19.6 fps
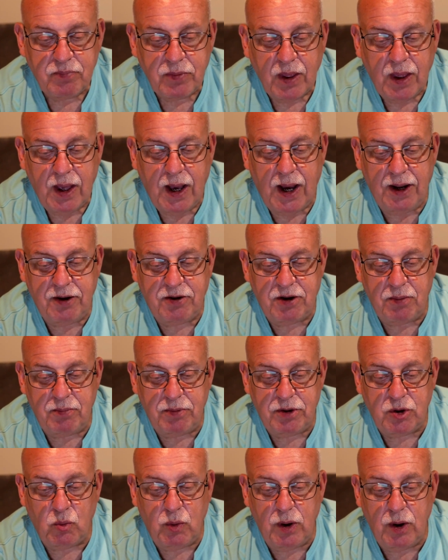High
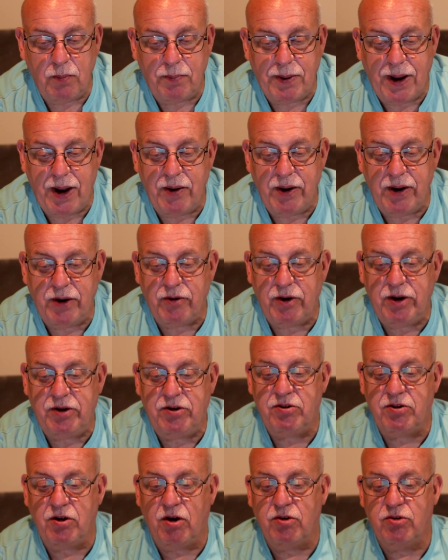temperature wheel bearing grease
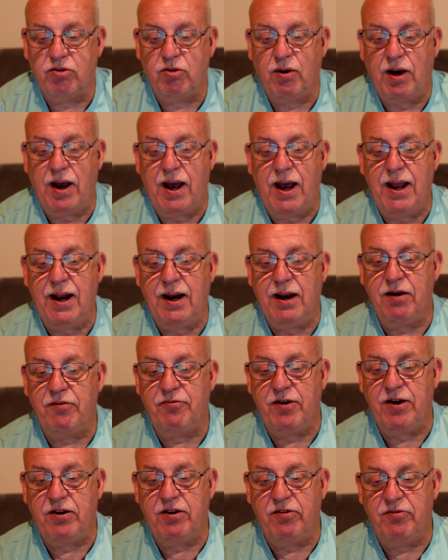is also a highly
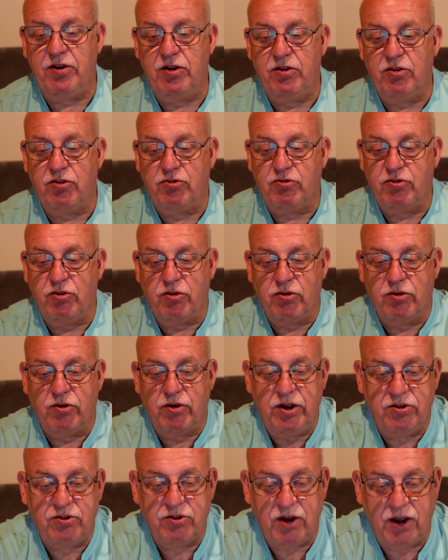effective industrial
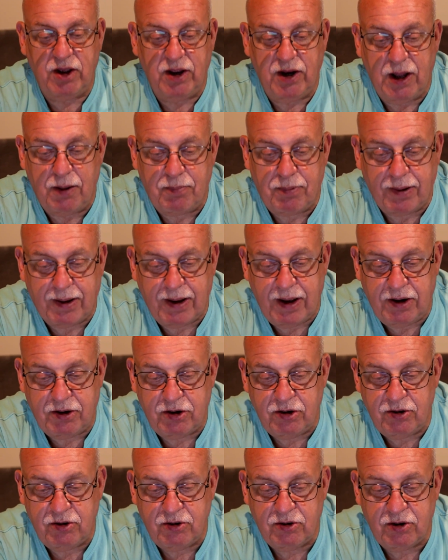grease in
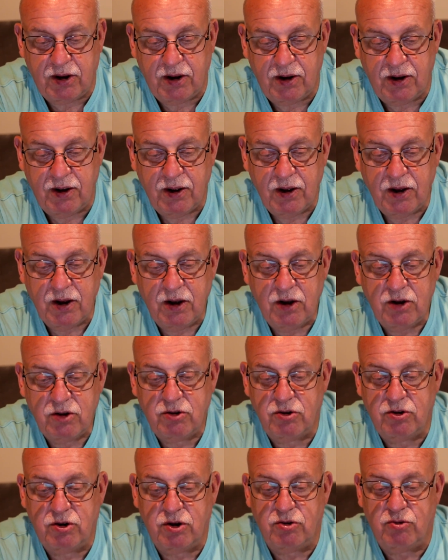applications
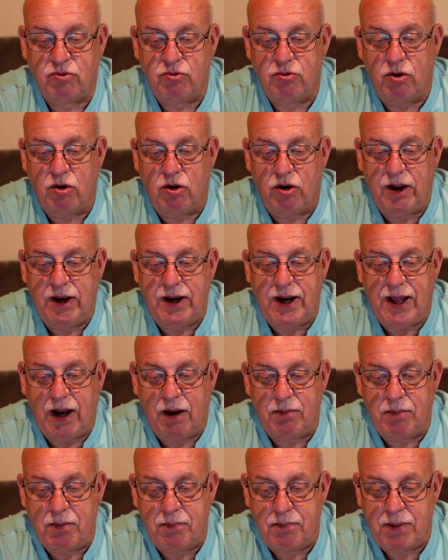such as rolling
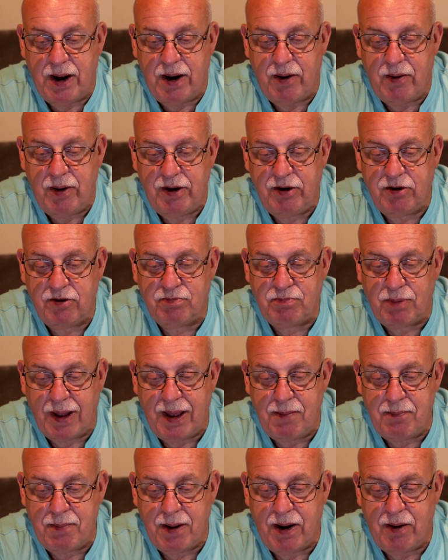element bearings,
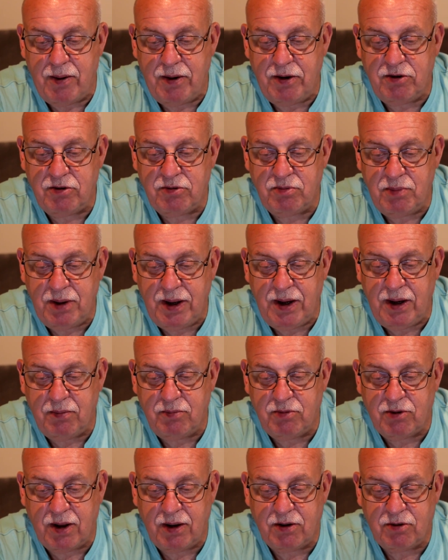plain bearings,
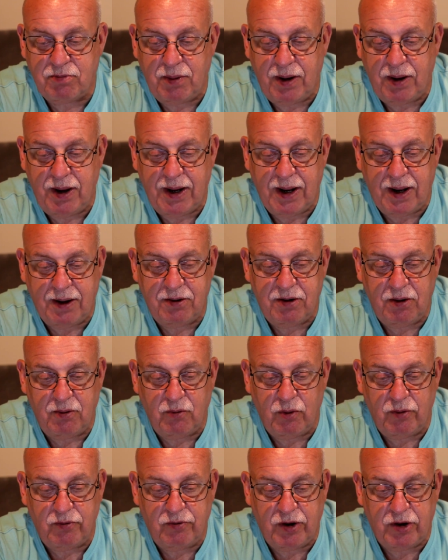medium speed
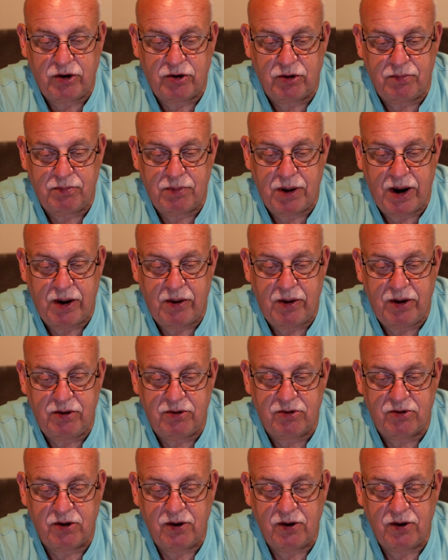anti-friction bearings,